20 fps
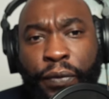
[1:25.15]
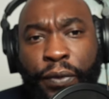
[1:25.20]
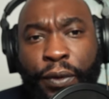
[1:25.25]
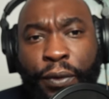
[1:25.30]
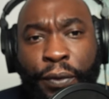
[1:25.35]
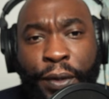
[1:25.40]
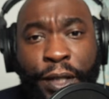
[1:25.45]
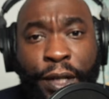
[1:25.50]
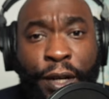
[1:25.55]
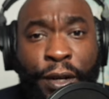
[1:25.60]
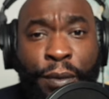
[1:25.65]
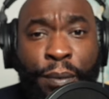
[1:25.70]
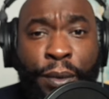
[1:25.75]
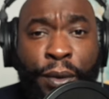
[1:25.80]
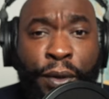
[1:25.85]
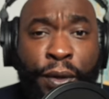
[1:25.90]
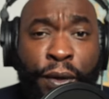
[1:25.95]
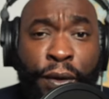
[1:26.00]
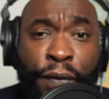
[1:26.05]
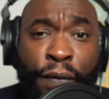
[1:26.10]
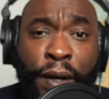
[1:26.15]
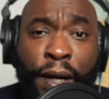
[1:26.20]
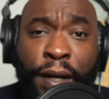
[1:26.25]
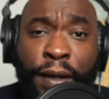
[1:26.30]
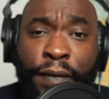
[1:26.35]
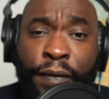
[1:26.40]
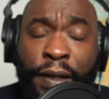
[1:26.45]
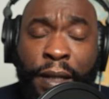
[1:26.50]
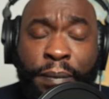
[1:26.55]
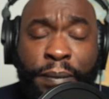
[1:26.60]
we gonna move
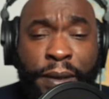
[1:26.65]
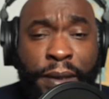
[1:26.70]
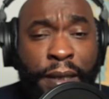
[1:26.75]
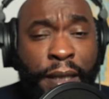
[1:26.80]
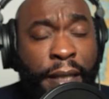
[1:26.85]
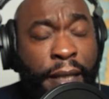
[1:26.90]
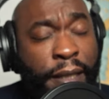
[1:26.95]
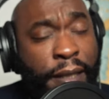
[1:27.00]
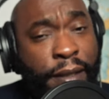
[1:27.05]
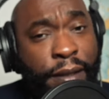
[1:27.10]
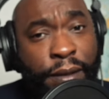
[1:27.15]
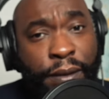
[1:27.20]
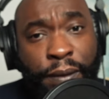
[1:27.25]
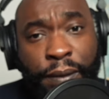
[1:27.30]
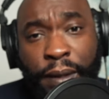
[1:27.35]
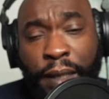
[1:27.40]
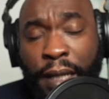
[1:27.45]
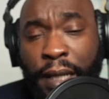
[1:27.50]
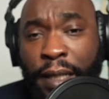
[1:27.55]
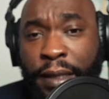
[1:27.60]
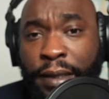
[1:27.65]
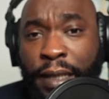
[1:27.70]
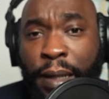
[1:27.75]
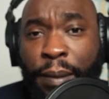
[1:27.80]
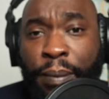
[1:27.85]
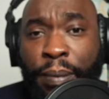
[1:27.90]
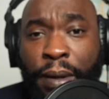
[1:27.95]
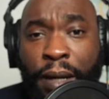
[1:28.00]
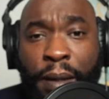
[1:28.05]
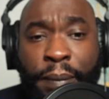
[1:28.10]
off. I'm telling you guys, I
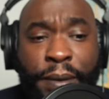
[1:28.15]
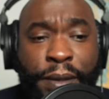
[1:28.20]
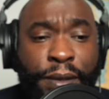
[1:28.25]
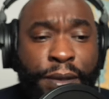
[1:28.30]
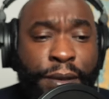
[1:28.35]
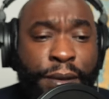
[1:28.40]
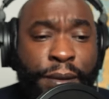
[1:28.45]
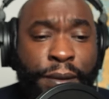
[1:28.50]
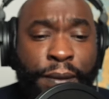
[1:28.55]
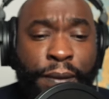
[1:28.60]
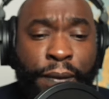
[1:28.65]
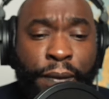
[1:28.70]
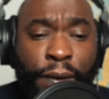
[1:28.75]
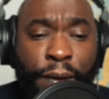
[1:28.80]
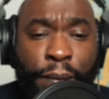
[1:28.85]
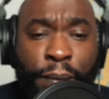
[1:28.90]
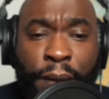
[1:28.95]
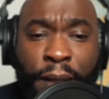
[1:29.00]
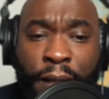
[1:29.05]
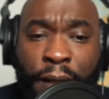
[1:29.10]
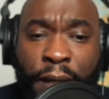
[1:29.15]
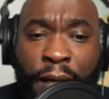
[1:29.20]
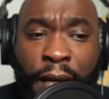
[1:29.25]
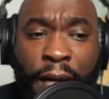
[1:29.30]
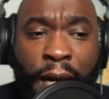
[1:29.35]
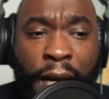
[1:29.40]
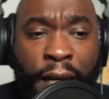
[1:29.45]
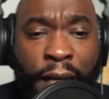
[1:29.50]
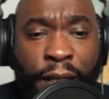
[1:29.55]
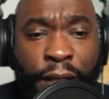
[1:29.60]
promise you. But I,
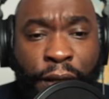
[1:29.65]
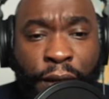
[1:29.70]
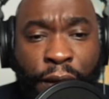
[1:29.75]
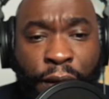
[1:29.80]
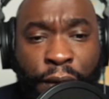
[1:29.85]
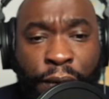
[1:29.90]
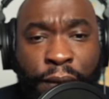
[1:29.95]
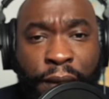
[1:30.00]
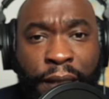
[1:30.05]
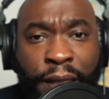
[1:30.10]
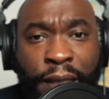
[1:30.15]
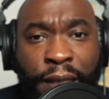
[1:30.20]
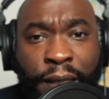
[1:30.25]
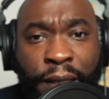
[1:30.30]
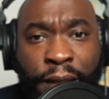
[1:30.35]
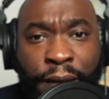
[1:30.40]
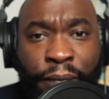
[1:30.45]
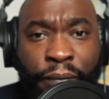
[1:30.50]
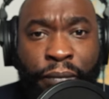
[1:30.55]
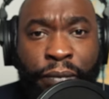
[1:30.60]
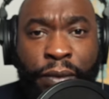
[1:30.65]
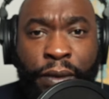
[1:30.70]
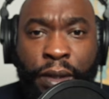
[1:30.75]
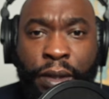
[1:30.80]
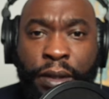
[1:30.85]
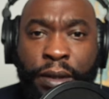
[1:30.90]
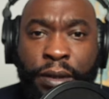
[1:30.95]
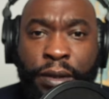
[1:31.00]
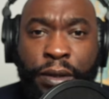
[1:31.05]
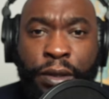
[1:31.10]
I can only
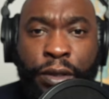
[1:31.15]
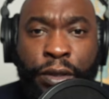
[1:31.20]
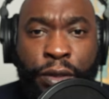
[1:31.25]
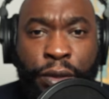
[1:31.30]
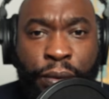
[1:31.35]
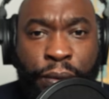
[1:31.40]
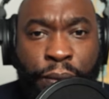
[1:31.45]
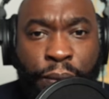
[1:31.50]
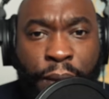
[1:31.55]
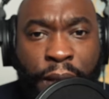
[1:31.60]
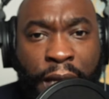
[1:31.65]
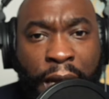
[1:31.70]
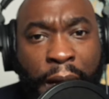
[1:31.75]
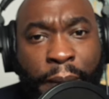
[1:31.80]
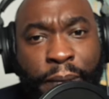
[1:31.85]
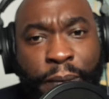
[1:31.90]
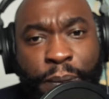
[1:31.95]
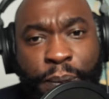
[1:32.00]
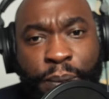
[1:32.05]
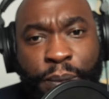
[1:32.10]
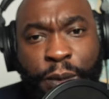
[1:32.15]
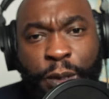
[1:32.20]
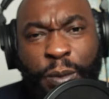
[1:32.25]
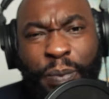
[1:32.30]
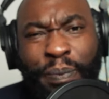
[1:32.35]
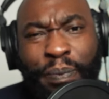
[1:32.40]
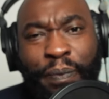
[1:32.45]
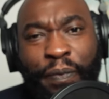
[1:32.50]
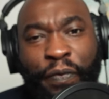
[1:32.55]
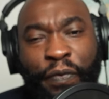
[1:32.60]
do what I'm
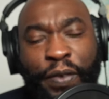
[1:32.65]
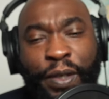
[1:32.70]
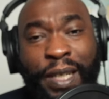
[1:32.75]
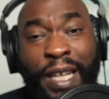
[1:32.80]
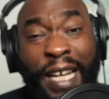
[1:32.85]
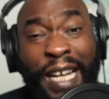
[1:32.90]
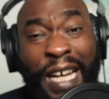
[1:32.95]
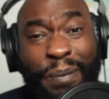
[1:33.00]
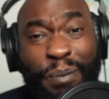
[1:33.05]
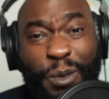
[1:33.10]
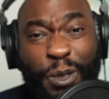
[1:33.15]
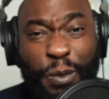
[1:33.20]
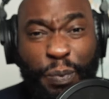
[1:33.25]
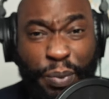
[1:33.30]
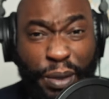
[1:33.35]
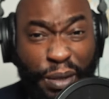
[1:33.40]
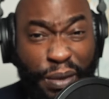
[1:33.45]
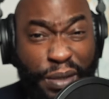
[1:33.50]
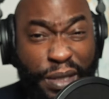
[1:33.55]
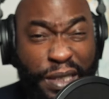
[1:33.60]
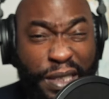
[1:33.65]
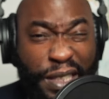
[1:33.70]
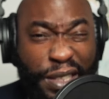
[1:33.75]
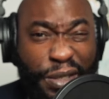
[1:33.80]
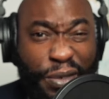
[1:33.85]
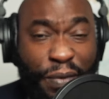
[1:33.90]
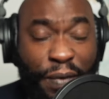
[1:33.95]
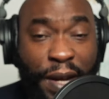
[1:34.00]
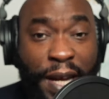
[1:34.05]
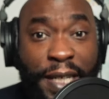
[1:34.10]
feel like I'm spiritually
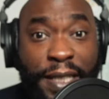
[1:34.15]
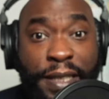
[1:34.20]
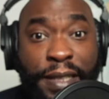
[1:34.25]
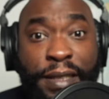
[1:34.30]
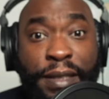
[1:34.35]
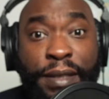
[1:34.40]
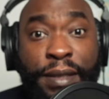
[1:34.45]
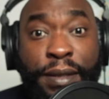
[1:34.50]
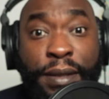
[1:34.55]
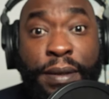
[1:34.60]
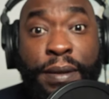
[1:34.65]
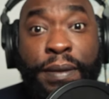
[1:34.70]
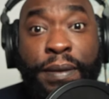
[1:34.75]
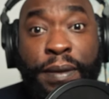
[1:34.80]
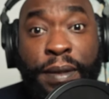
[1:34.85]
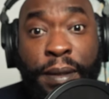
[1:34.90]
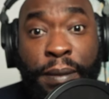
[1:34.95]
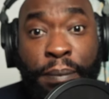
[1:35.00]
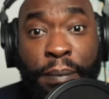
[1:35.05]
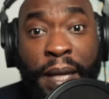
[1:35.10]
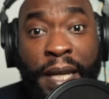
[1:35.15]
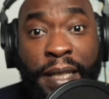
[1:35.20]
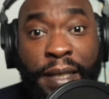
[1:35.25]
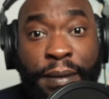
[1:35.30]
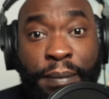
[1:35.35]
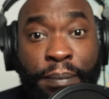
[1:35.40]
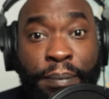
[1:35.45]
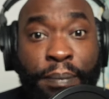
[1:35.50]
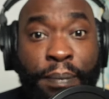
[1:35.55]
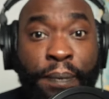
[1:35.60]
directed to do and make
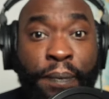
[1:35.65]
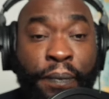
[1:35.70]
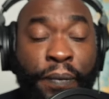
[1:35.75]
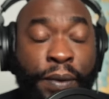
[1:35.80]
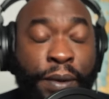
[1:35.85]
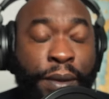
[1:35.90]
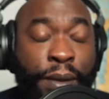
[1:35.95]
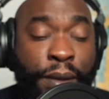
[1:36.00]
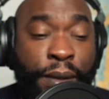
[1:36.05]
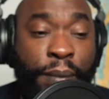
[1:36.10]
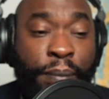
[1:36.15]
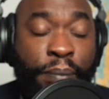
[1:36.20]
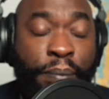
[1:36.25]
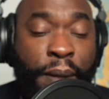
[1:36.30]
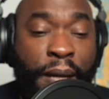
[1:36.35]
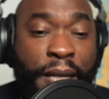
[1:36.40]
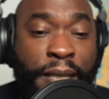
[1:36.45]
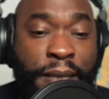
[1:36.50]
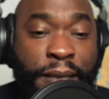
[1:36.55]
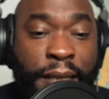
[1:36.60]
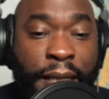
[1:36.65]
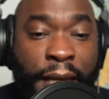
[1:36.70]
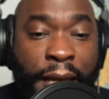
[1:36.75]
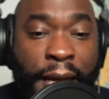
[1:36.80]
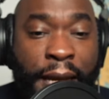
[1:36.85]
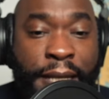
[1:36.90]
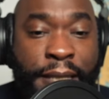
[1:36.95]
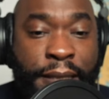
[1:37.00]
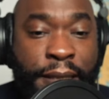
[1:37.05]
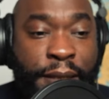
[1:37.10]
the the best
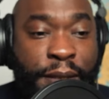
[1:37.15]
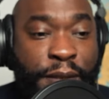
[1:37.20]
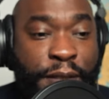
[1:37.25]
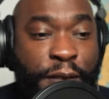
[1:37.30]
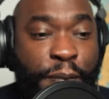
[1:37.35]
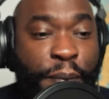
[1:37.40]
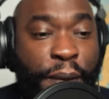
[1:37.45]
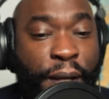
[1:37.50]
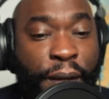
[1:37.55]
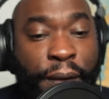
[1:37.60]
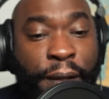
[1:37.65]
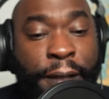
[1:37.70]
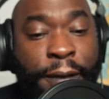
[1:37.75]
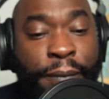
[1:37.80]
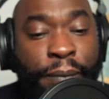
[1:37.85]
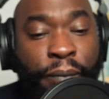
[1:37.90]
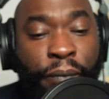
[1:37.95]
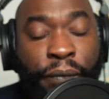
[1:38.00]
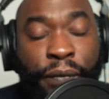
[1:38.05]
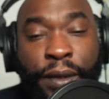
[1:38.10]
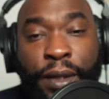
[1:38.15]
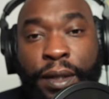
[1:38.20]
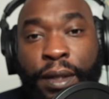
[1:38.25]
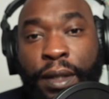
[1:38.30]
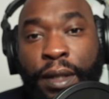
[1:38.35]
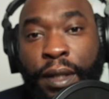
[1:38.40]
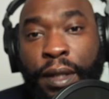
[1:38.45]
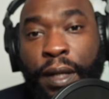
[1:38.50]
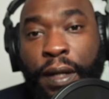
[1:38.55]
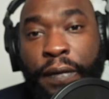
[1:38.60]
guess in spirit
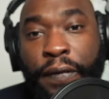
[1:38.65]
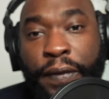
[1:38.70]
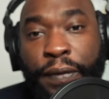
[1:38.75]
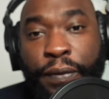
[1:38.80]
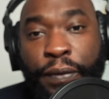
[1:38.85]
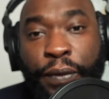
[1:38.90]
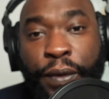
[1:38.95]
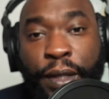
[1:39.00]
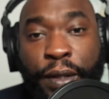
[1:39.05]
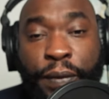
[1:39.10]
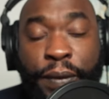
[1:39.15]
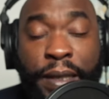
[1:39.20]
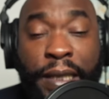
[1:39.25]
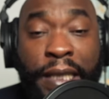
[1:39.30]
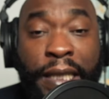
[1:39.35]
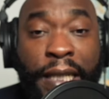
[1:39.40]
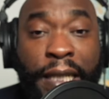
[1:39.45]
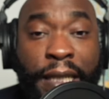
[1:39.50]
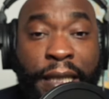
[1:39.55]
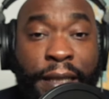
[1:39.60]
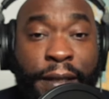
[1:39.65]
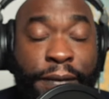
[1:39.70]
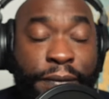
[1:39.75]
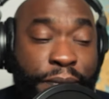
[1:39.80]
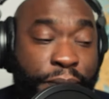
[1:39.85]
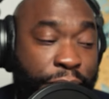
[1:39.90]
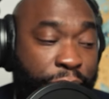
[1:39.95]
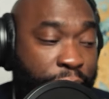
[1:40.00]
of where we're leading.